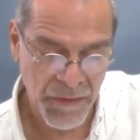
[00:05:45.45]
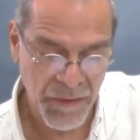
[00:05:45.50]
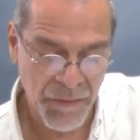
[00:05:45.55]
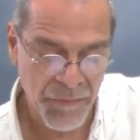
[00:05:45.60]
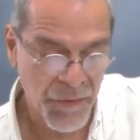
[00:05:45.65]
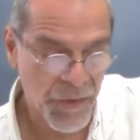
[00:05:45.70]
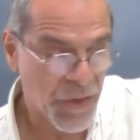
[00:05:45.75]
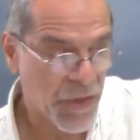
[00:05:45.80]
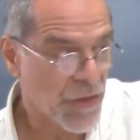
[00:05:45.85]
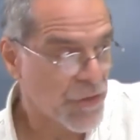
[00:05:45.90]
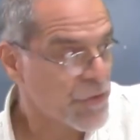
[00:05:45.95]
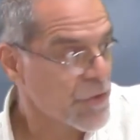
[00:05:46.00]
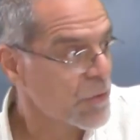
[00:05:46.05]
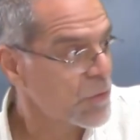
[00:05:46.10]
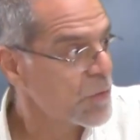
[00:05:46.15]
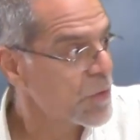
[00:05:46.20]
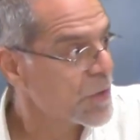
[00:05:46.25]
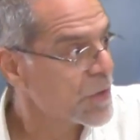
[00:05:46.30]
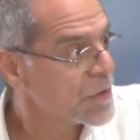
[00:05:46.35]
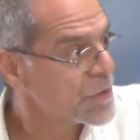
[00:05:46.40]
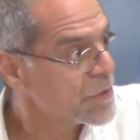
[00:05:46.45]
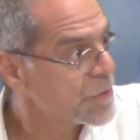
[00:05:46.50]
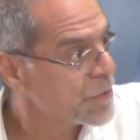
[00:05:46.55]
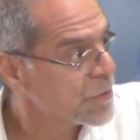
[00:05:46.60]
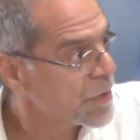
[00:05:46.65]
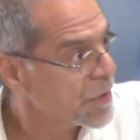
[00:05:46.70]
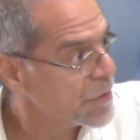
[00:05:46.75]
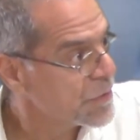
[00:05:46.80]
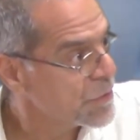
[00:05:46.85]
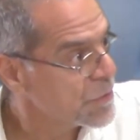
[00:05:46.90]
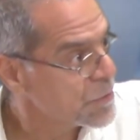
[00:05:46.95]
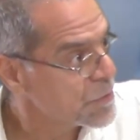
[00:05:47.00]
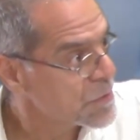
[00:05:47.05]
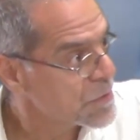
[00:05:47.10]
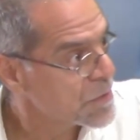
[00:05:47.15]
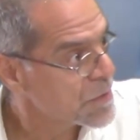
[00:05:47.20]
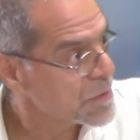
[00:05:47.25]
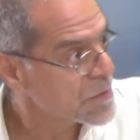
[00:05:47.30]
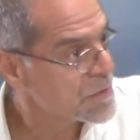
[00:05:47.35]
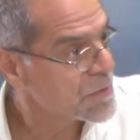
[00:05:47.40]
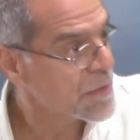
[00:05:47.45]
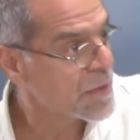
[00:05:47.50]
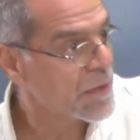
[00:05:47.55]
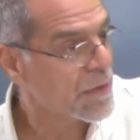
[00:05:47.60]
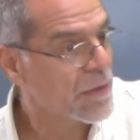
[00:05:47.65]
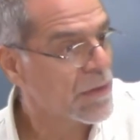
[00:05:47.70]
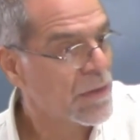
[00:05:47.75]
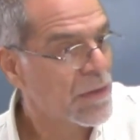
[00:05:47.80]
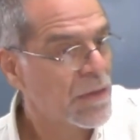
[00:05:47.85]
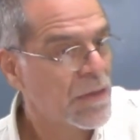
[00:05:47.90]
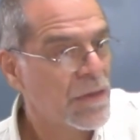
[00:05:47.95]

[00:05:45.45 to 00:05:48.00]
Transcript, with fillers: Communication Workers Union used to say